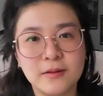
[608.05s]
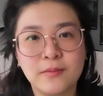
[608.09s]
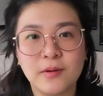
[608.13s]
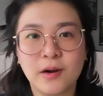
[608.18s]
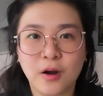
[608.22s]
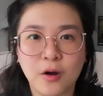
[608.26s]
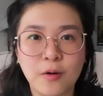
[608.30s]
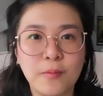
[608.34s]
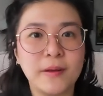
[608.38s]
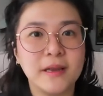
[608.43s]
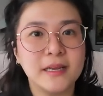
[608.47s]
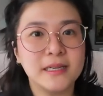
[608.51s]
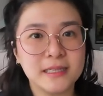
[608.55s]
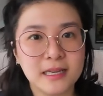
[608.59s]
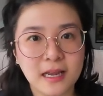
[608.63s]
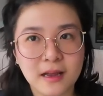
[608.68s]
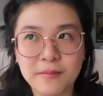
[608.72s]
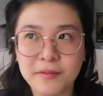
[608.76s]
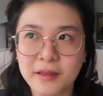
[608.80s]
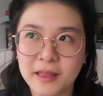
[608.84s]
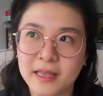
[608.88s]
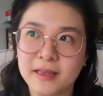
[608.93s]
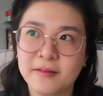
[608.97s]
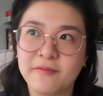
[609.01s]
where OP is
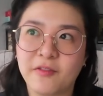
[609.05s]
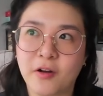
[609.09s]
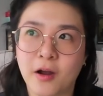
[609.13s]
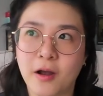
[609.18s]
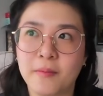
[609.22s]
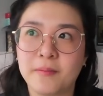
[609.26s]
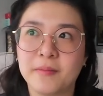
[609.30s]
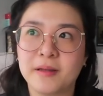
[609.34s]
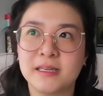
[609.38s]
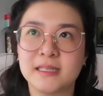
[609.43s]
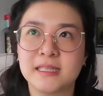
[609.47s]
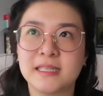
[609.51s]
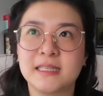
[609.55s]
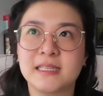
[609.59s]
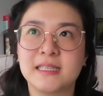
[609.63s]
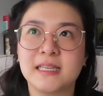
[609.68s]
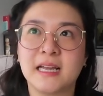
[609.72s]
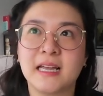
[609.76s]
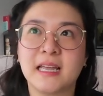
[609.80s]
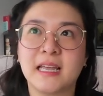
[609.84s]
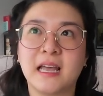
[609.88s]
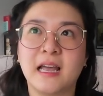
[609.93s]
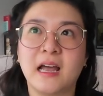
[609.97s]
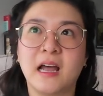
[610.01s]
coming from because it's
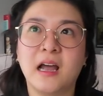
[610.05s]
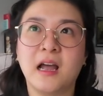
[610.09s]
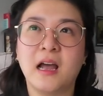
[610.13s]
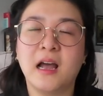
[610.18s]
like